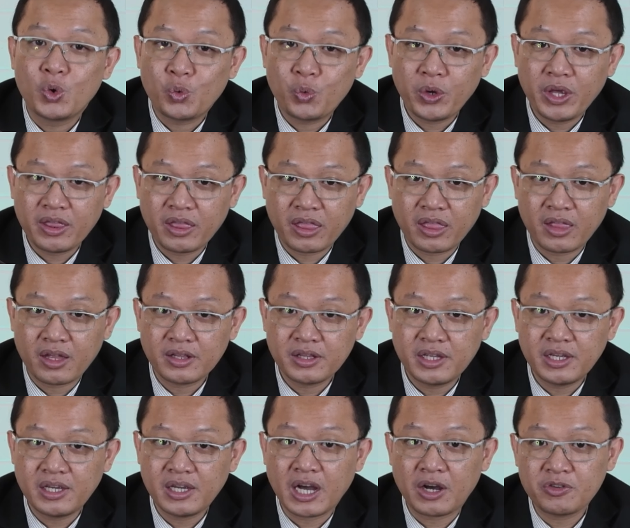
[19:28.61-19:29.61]
with
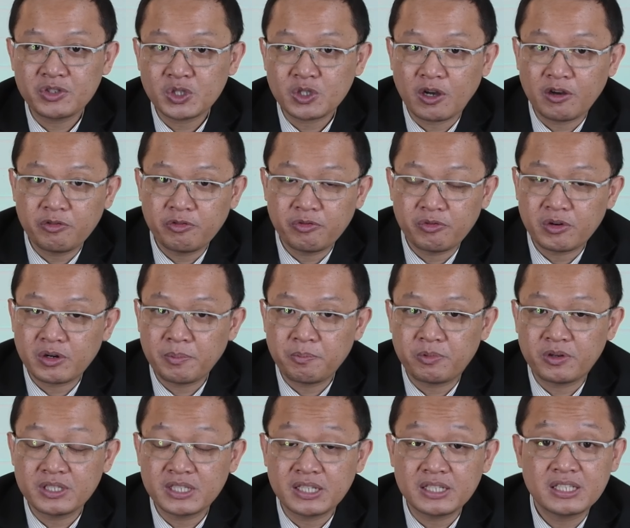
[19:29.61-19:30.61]
the House of
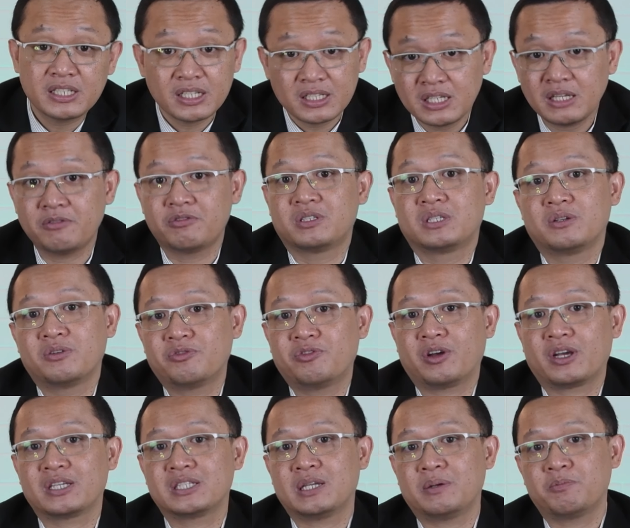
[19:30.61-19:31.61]
Representatives,
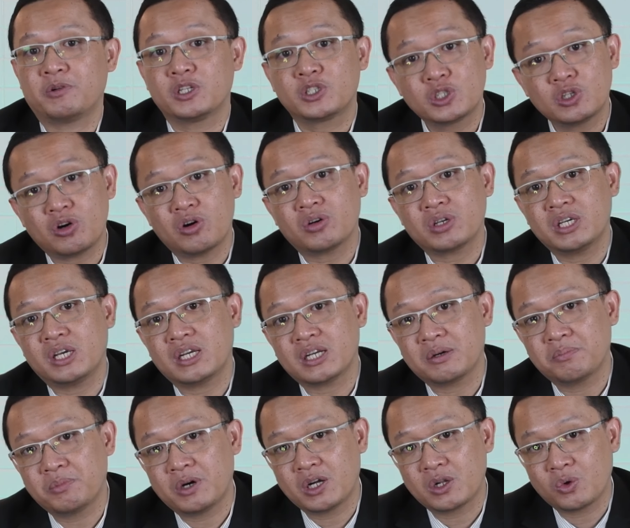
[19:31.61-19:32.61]
for example,
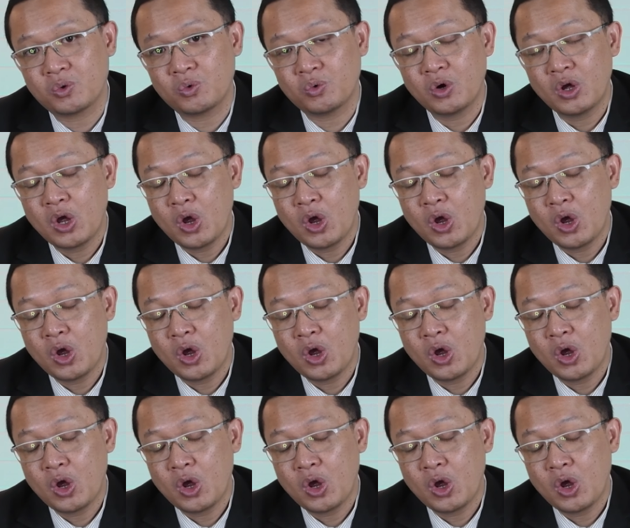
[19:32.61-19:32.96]
talking about